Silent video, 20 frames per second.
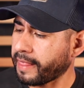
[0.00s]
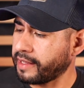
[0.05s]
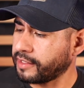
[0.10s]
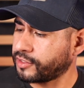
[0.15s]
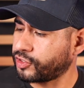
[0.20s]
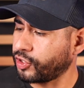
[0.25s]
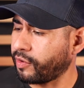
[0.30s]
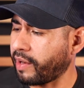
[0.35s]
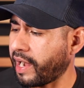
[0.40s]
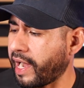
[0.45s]

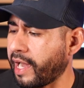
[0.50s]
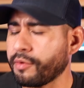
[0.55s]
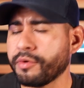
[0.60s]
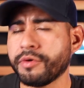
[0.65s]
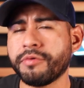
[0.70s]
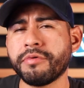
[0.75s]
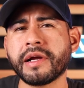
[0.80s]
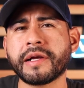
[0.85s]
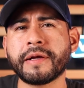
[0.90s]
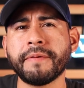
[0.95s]
So I
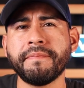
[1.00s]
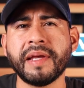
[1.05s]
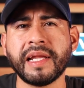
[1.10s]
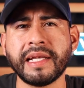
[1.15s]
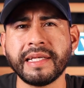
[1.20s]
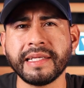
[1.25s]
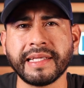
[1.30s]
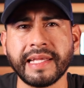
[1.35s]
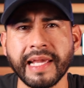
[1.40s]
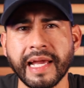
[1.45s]
would
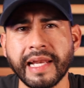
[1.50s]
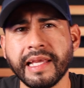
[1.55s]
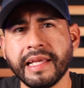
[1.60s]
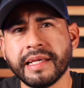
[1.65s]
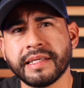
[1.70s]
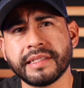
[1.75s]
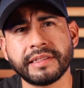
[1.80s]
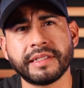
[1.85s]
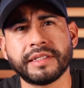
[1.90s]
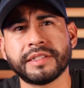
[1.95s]
recommend
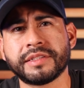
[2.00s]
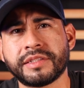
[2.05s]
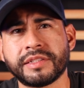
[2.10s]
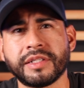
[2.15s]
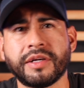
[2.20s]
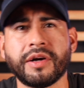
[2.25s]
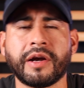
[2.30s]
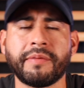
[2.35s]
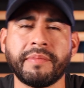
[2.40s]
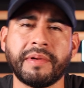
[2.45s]
getting a
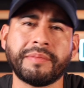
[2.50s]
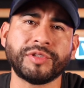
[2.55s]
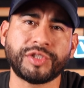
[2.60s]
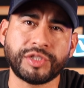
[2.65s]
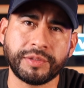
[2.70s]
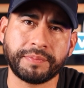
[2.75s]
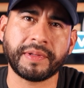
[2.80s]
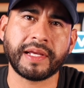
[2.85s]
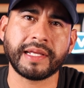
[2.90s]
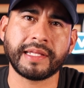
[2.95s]
cigar
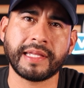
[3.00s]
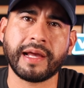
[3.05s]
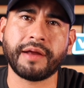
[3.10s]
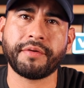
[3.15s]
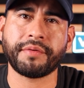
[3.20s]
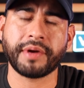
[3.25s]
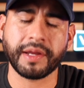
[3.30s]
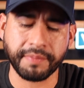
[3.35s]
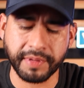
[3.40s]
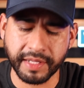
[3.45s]
membership like
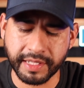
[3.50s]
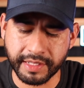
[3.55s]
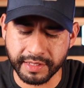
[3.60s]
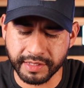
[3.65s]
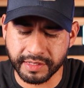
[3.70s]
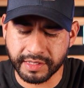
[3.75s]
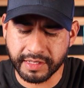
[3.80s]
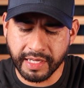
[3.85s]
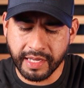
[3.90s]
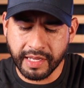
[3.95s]
that, right?
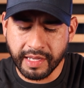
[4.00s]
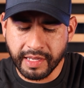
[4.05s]
Because